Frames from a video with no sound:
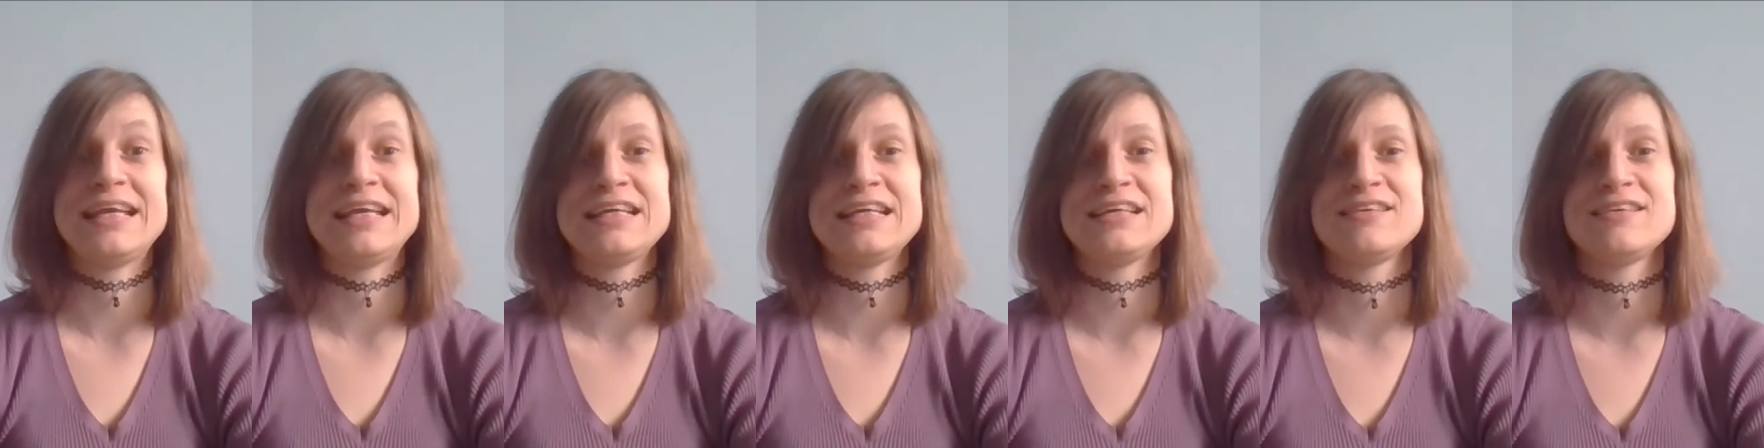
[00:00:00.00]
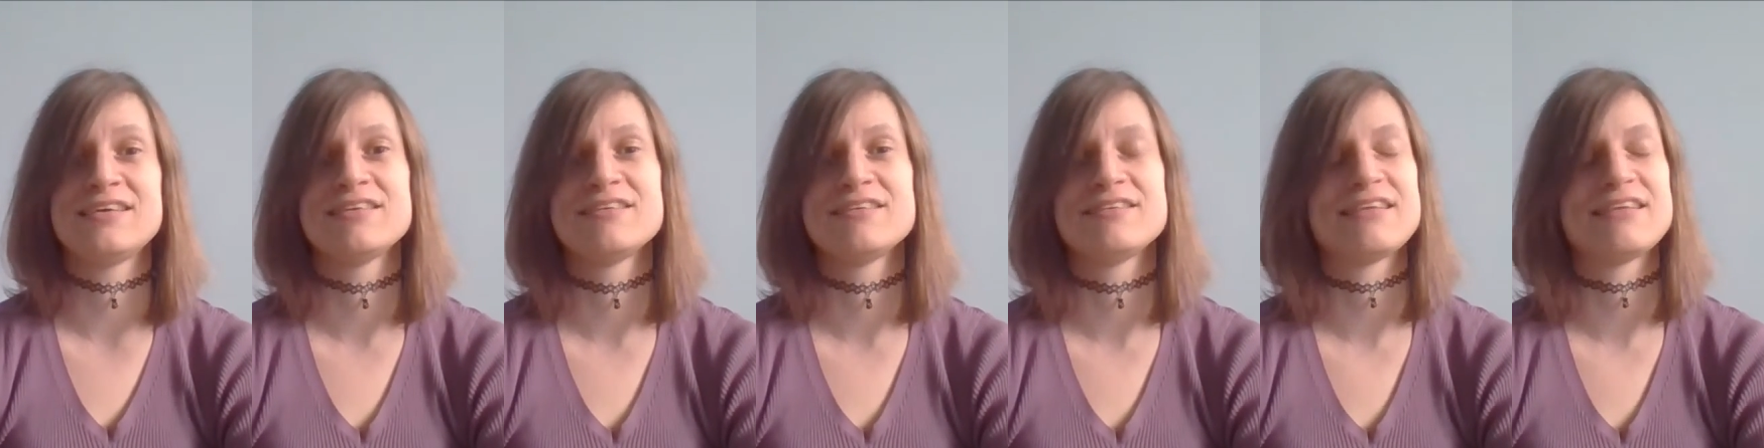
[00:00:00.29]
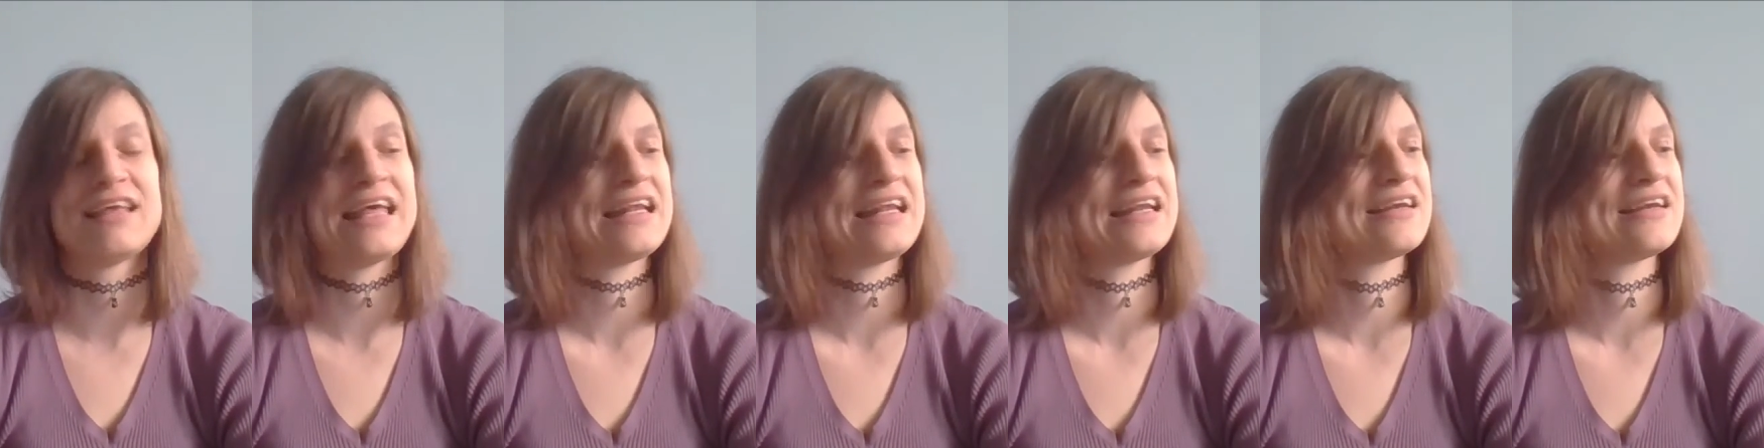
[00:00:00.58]
he
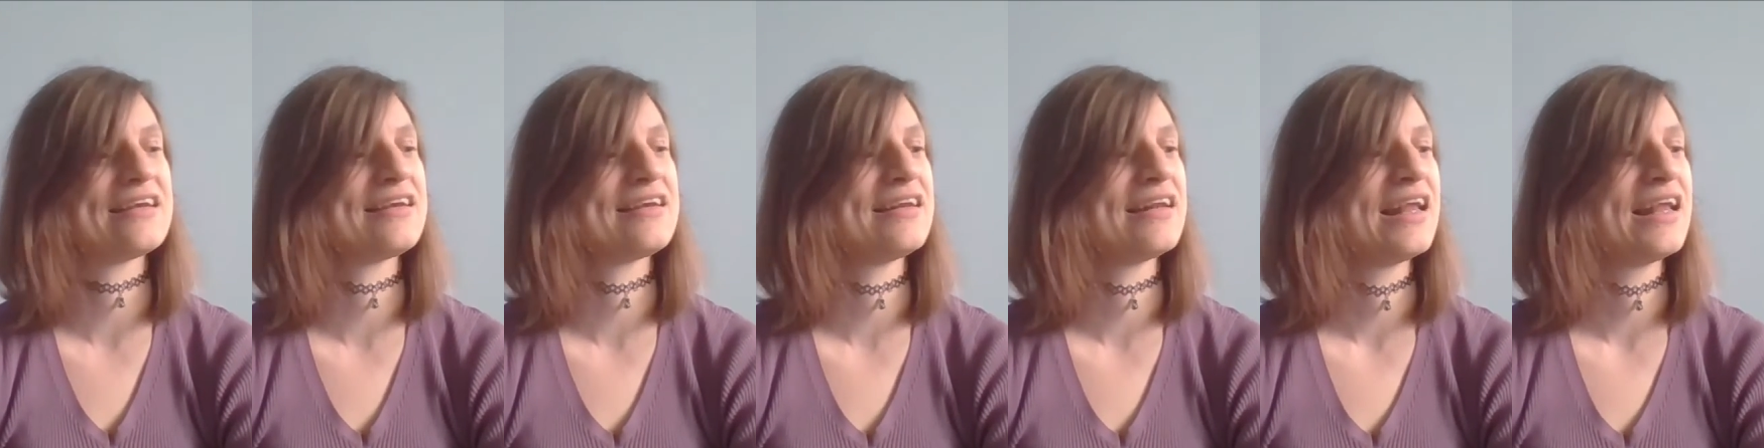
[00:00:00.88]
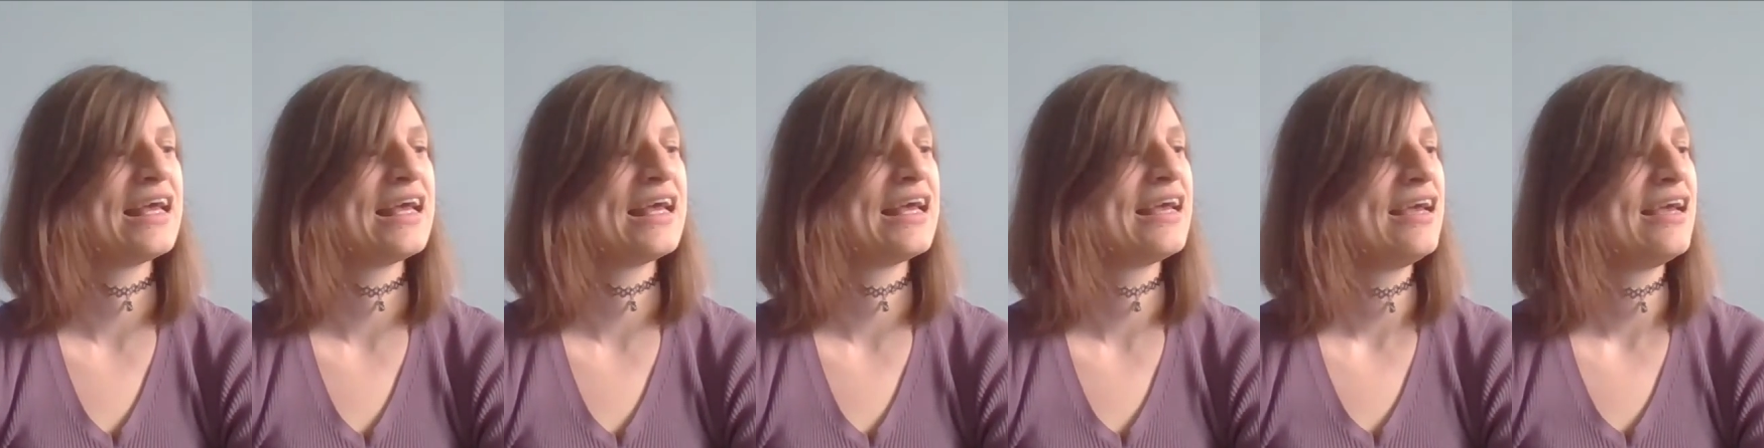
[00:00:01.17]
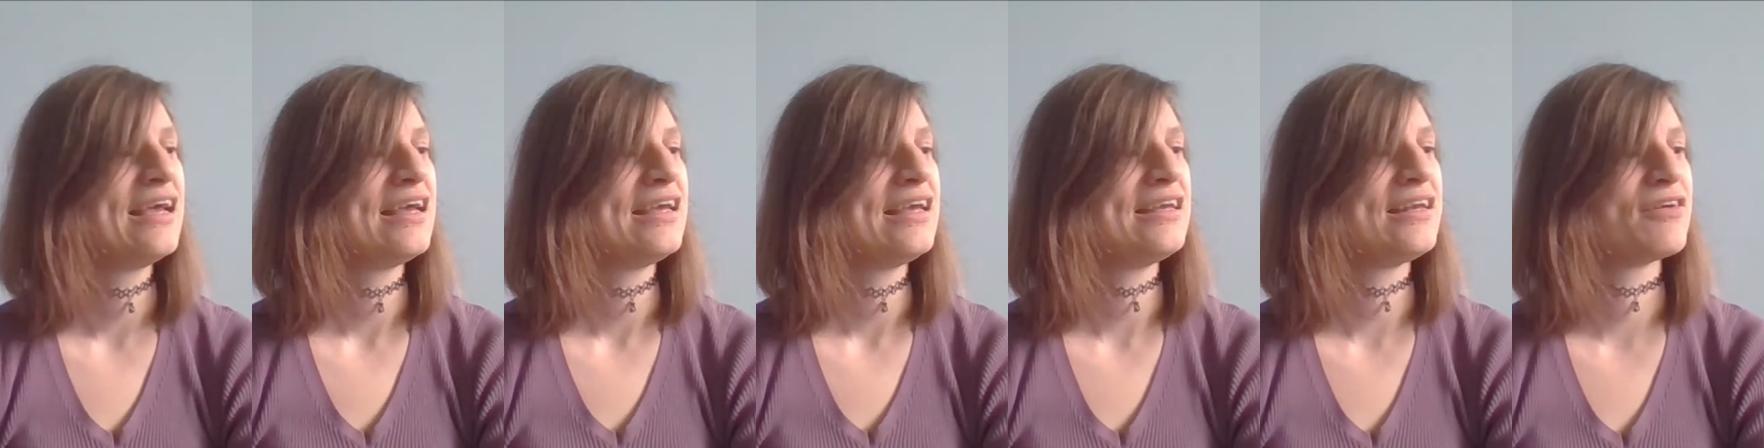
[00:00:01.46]
does and
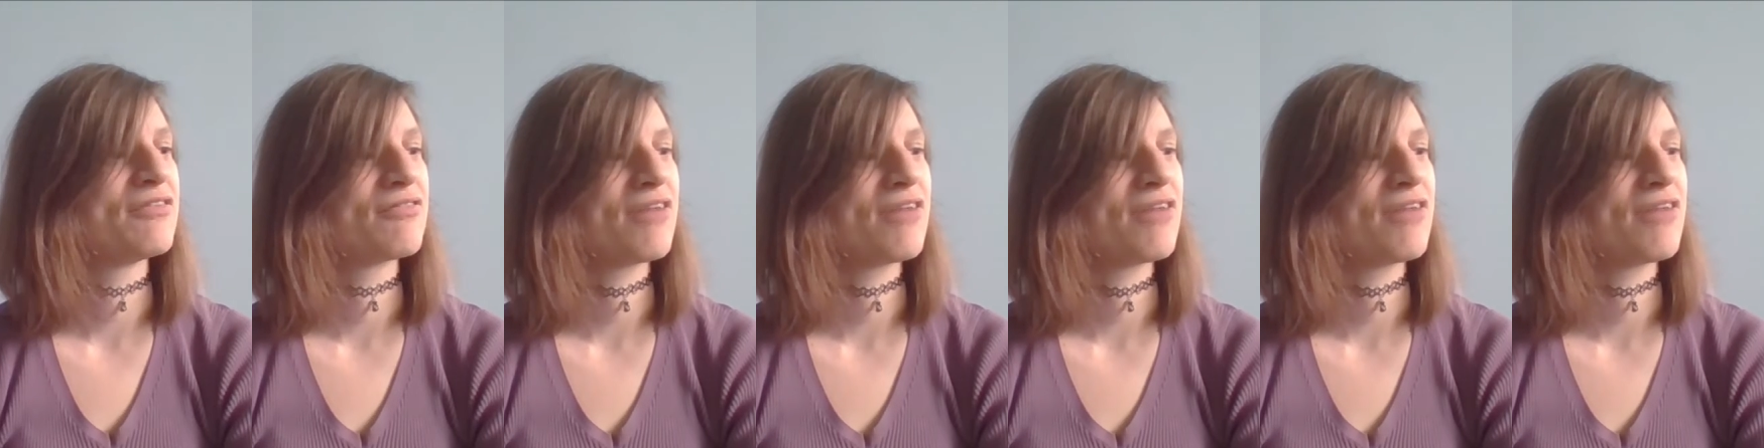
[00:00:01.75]
you